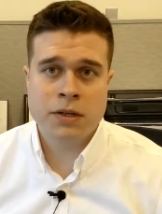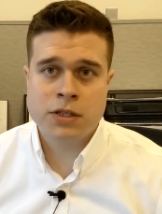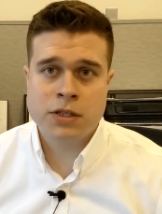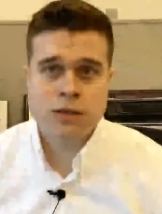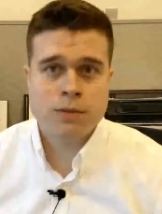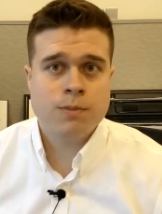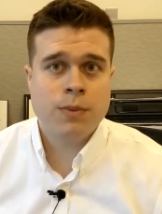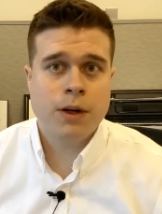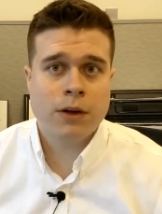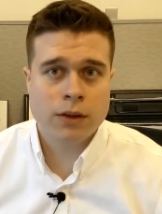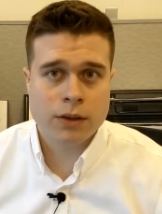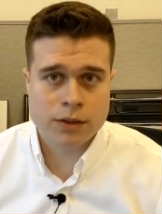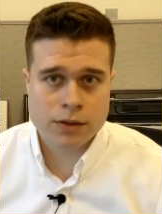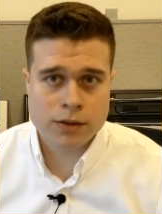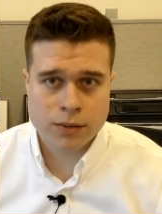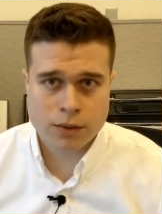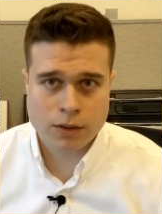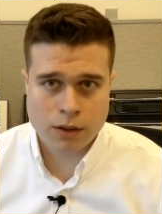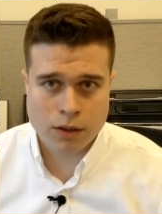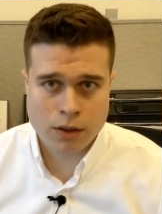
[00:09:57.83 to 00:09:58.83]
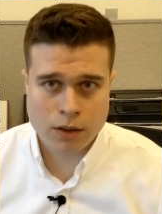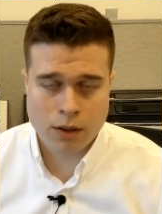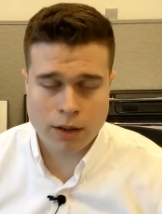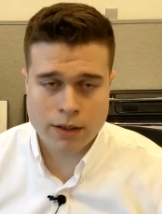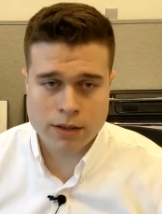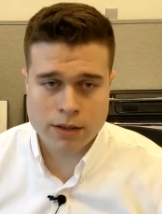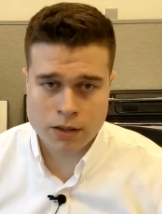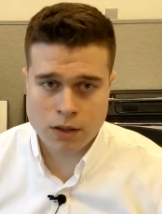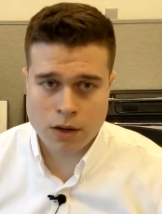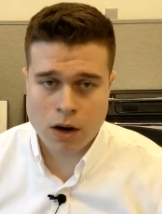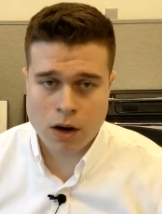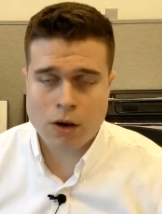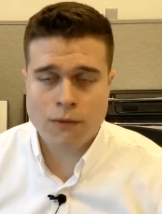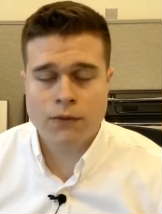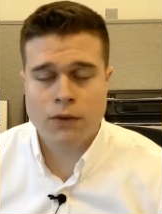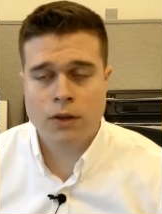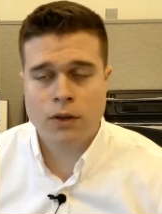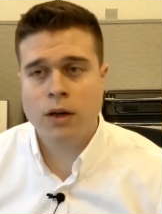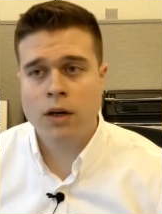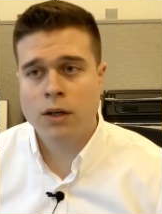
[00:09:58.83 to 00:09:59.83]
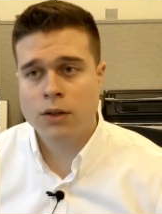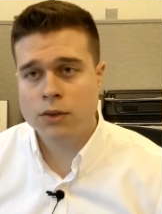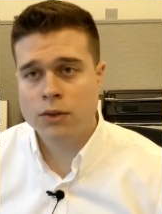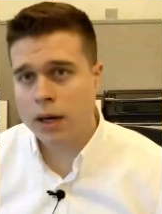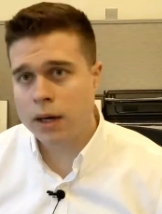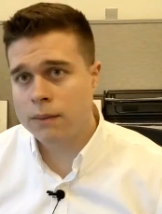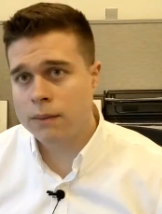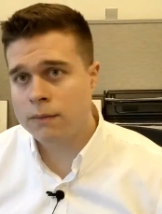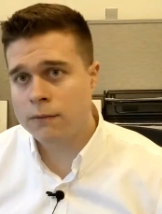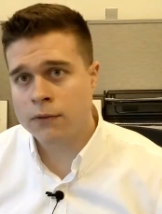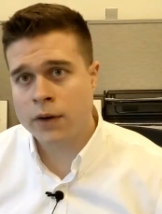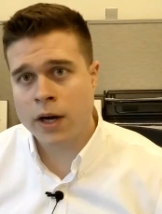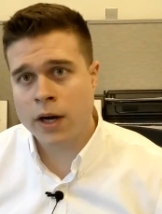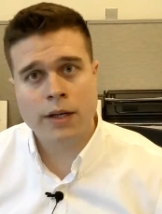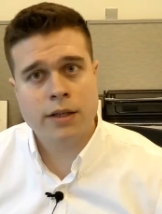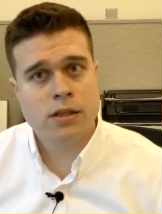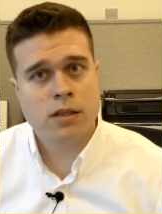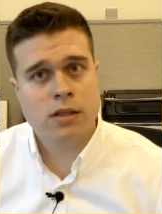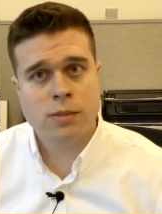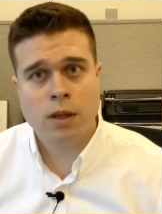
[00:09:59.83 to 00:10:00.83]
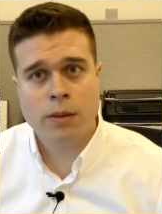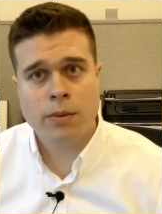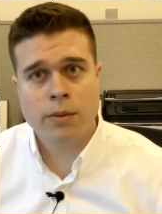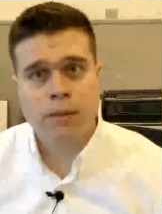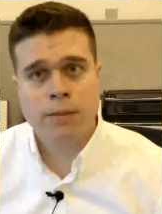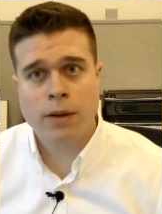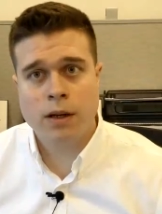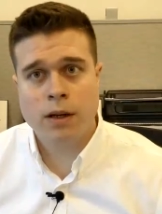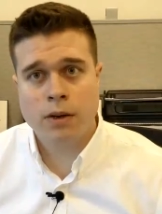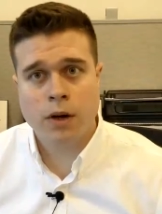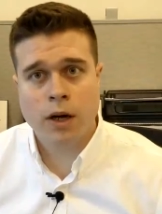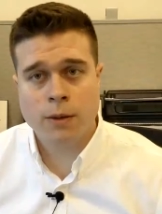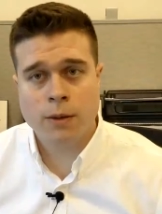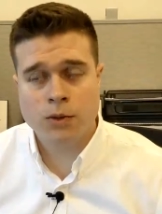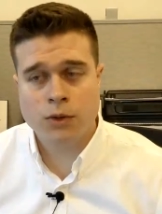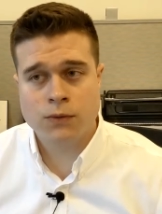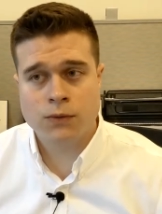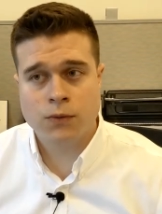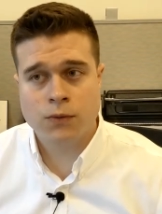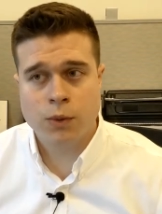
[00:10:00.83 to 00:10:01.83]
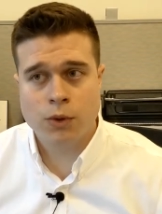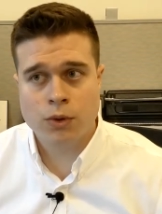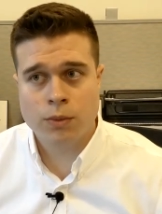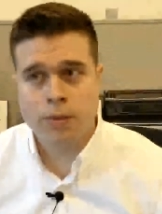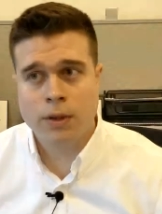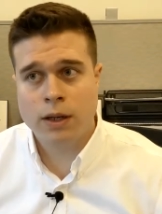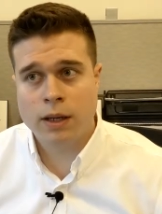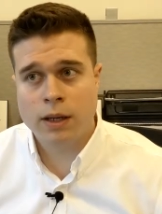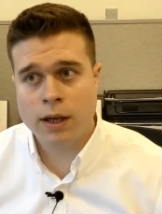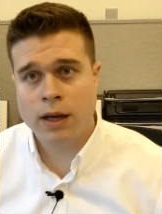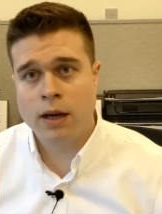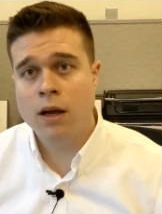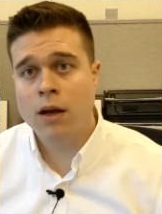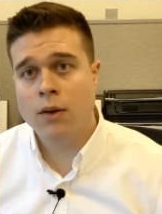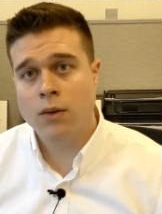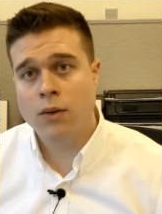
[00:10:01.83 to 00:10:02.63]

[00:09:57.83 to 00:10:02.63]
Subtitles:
experienced what the car has to offer, great. Financing may be a better option for you. But again,